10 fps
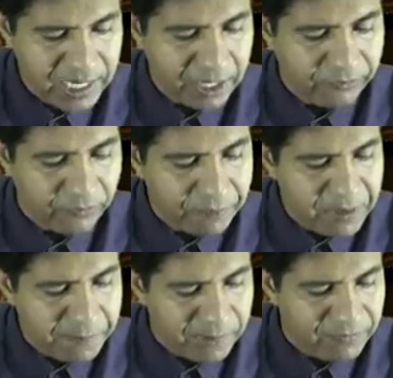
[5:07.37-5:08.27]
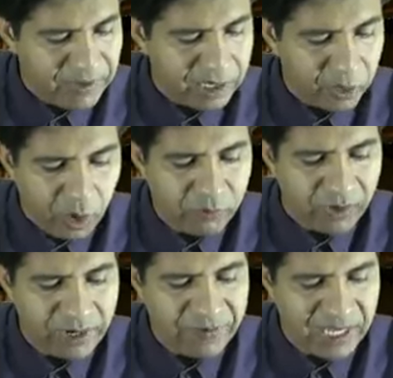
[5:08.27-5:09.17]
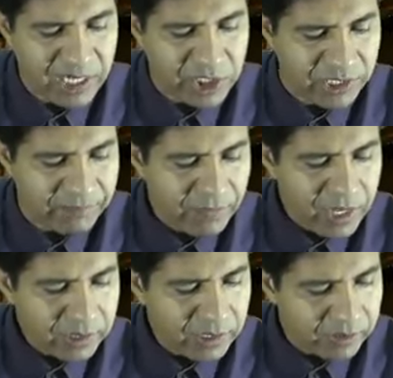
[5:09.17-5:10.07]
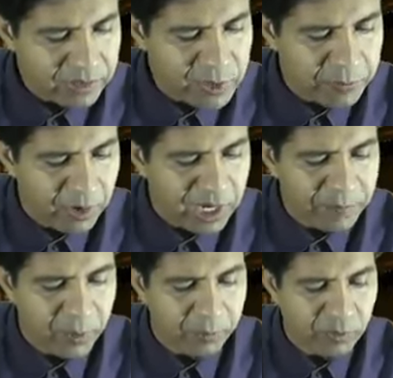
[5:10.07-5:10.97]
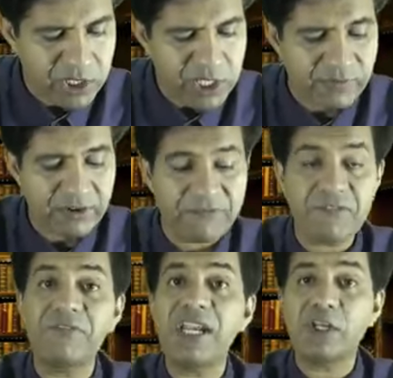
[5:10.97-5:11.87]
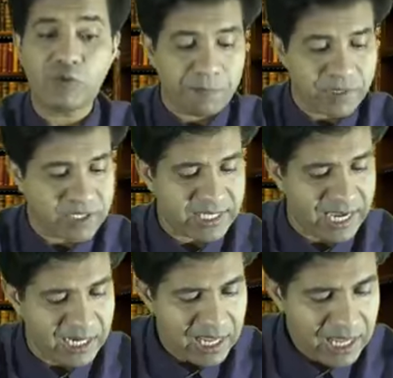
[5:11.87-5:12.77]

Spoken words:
And for people with no qualification, the corresponding proportions were 52%